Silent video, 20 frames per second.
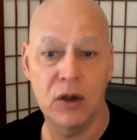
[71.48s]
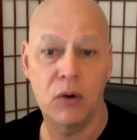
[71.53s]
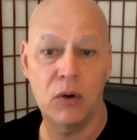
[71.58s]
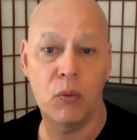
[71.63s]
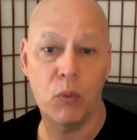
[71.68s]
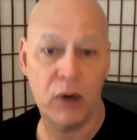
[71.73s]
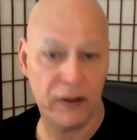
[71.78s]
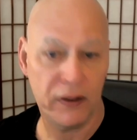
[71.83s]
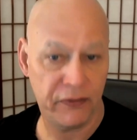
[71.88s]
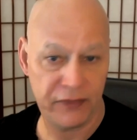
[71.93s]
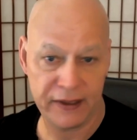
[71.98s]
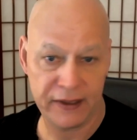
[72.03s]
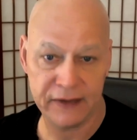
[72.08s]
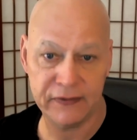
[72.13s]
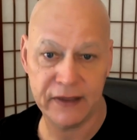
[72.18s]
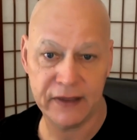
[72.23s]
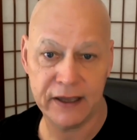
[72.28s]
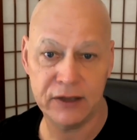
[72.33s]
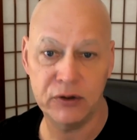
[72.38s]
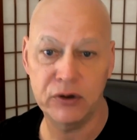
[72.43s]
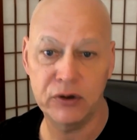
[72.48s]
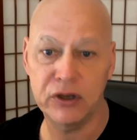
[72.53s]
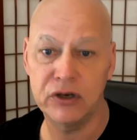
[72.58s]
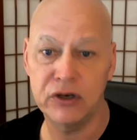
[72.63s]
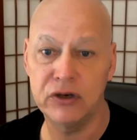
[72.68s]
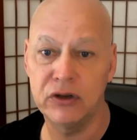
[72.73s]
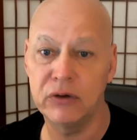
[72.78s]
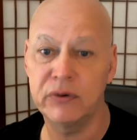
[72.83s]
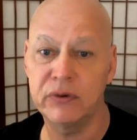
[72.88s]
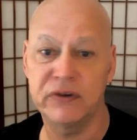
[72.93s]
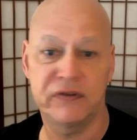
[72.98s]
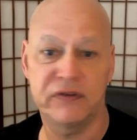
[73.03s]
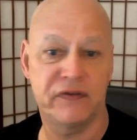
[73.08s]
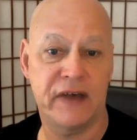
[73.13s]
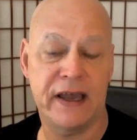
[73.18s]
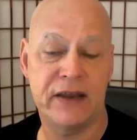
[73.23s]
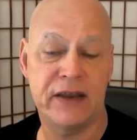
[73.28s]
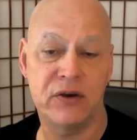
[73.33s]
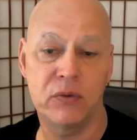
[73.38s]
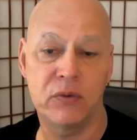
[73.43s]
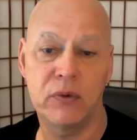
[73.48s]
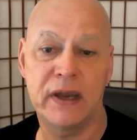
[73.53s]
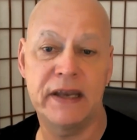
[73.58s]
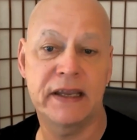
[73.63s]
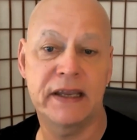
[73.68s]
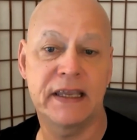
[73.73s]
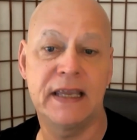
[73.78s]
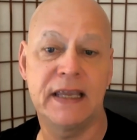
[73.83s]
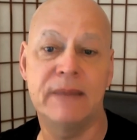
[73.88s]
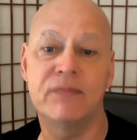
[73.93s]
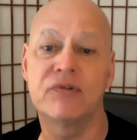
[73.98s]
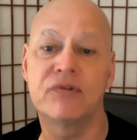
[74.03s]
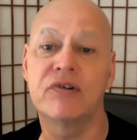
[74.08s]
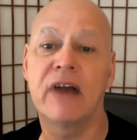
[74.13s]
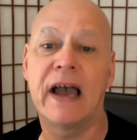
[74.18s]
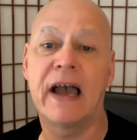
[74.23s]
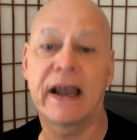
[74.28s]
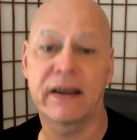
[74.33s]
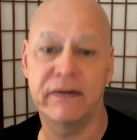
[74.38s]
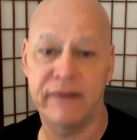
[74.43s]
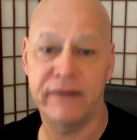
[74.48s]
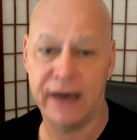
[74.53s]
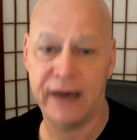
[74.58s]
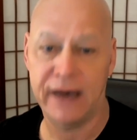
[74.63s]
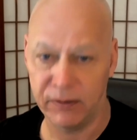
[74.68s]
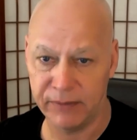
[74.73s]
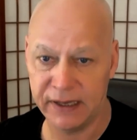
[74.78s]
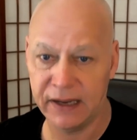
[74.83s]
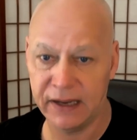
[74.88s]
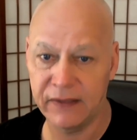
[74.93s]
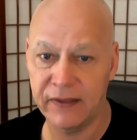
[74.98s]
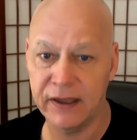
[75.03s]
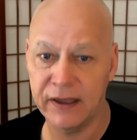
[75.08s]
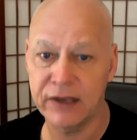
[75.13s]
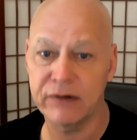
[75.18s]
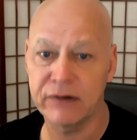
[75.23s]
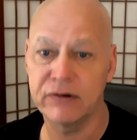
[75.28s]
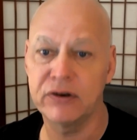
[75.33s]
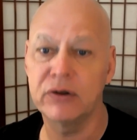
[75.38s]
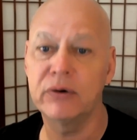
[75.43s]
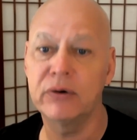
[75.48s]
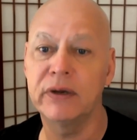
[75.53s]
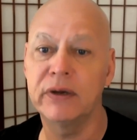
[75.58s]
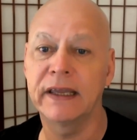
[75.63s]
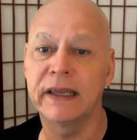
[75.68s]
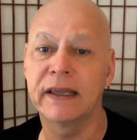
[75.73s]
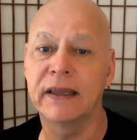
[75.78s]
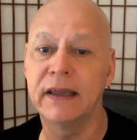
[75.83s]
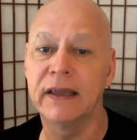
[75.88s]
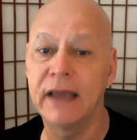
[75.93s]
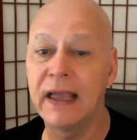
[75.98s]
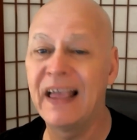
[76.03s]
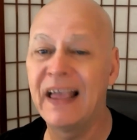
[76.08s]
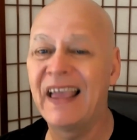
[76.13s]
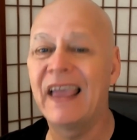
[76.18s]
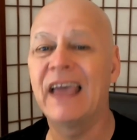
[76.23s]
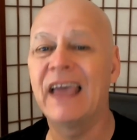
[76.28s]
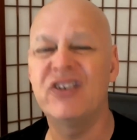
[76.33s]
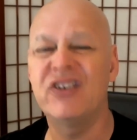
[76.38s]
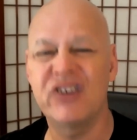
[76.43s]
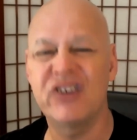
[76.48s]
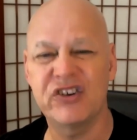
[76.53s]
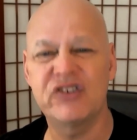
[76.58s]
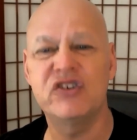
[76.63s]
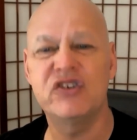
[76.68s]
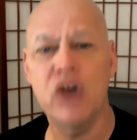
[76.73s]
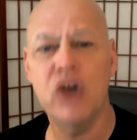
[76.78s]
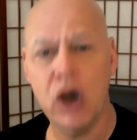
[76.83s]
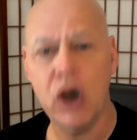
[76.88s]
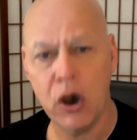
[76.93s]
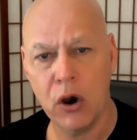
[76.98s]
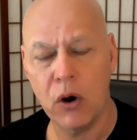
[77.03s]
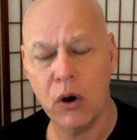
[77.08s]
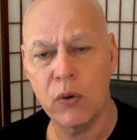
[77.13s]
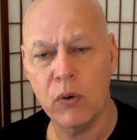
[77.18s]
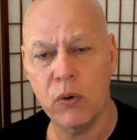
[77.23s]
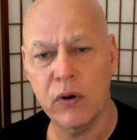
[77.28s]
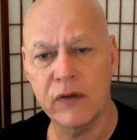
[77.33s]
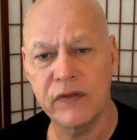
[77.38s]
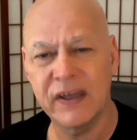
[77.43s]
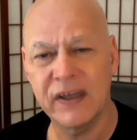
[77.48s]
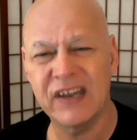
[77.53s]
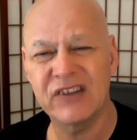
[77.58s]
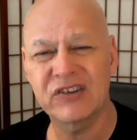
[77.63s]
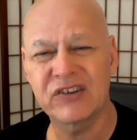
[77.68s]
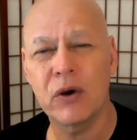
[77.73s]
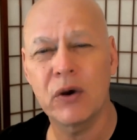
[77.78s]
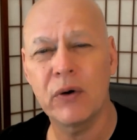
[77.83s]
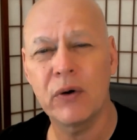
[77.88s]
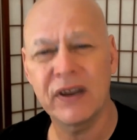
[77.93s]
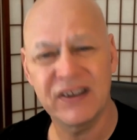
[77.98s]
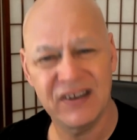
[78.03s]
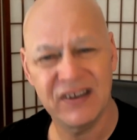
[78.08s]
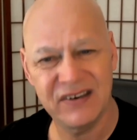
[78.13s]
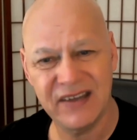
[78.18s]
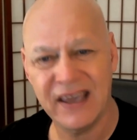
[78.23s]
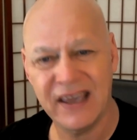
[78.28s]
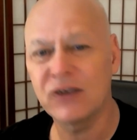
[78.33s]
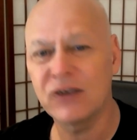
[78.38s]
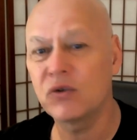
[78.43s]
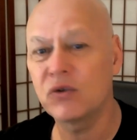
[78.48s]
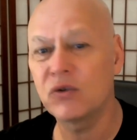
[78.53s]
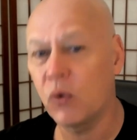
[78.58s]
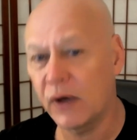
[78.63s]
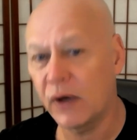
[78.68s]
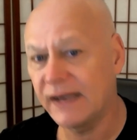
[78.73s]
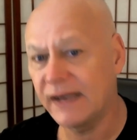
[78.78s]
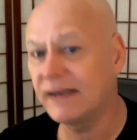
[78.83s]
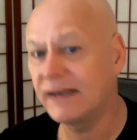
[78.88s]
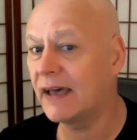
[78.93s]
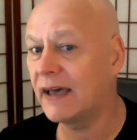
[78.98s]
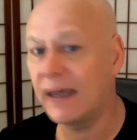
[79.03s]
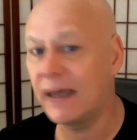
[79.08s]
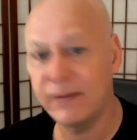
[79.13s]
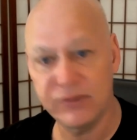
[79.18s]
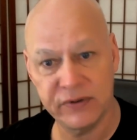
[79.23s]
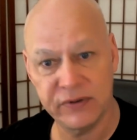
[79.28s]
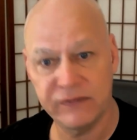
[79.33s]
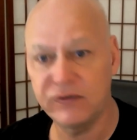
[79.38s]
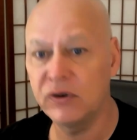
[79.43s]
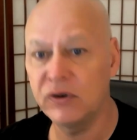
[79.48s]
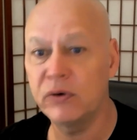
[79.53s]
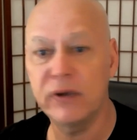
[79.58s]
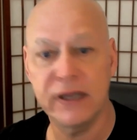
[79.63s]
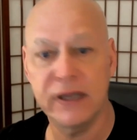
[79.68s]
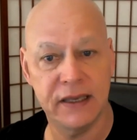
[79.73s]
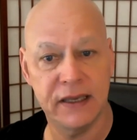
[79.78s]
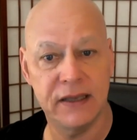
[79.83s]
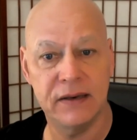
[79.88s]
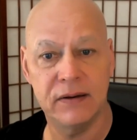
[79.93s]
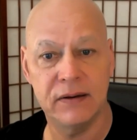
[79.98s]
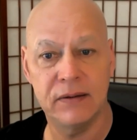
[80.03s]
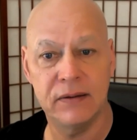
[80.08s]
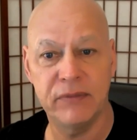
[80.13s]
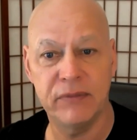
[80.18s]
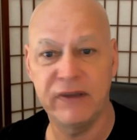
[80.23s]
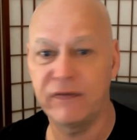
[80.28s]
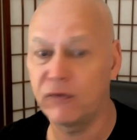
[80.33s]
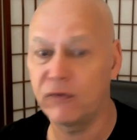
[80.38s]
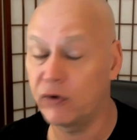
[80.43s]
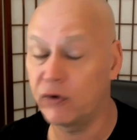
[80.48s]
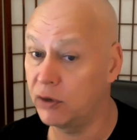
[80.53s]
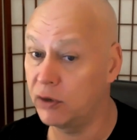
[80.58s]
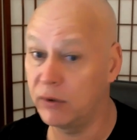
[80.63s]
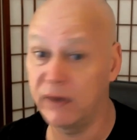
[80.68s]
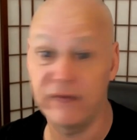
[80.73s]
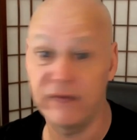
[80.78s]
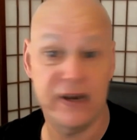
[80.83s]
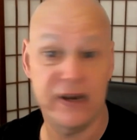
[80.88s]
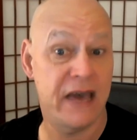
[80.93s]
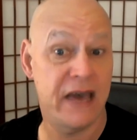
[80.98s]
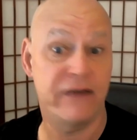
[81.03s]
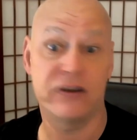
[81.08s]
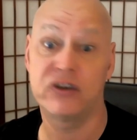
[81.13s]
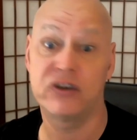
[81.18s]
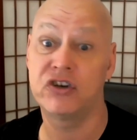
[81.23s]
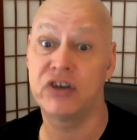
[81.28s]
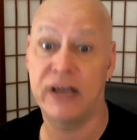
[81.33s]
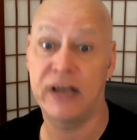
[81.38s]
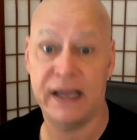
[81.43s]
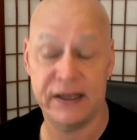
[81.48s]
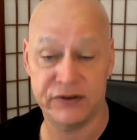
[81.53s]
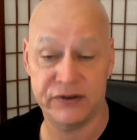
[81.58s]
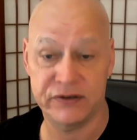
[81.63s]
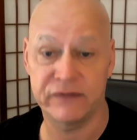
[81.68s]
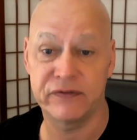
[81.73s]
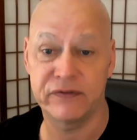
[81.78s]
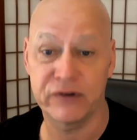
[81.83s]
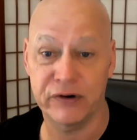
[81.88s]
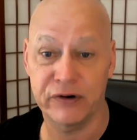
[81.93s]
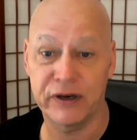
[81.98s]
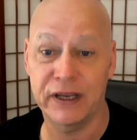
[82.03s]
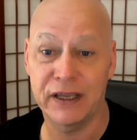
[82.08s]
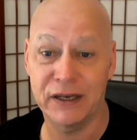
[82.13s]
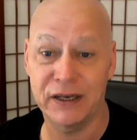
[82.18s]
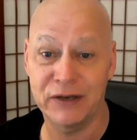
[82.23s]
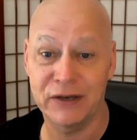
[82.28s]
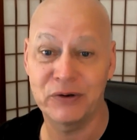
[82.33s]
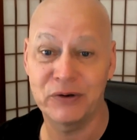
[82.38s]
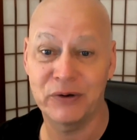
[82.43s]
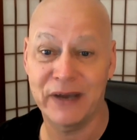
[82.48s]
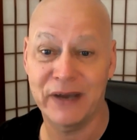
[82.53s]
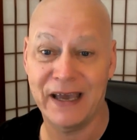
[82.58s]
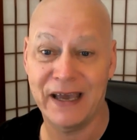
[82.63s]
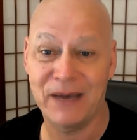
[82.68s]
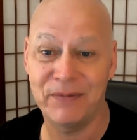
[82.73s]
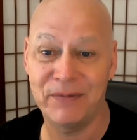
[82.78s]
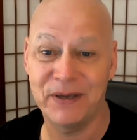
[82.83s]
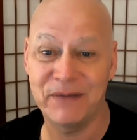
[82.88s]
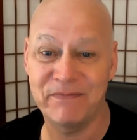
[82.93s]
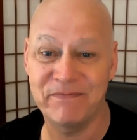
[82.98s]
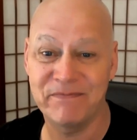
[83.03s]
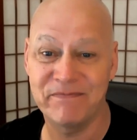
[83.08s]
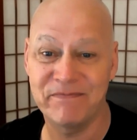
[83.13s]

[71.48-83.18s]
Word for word: One thing that you can do is find a way to keep track of how many that you're doing. And just know that it's going to take 20 times of doing it before you even have a chance of turning it into a habit.